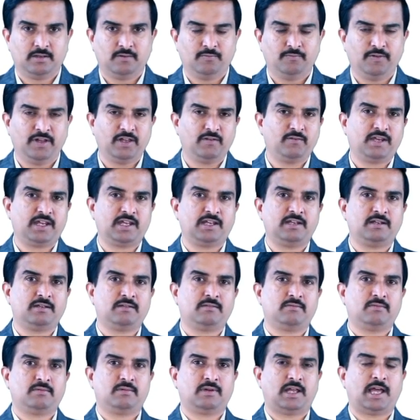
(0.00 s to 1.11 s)
where we
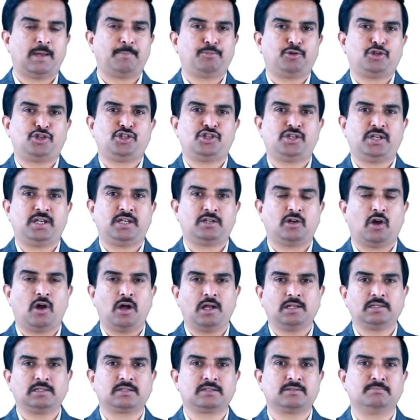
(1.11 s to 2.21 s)
can appreciate
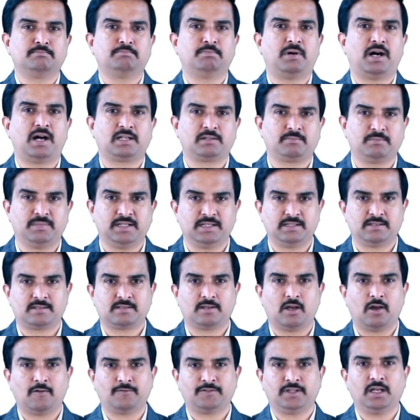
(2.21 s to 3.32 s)
all the compartments
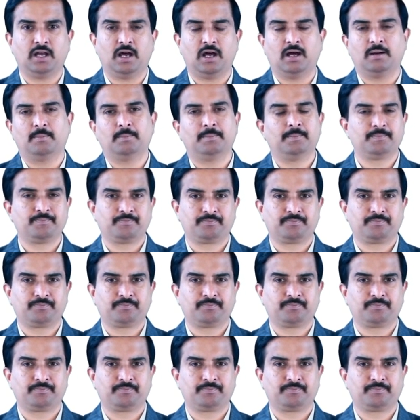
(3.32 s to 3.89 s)
of the arm.